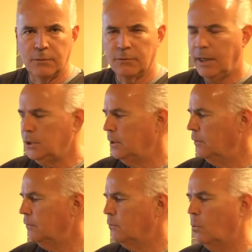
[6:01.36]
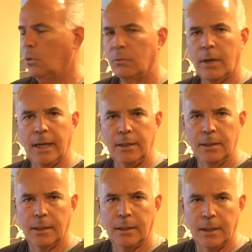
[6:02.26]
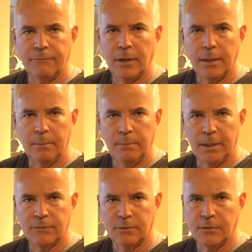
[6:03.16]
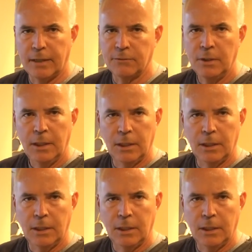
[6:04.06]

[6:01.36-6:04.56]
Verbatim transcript: a sensation. This is worldwide uh, a very big success,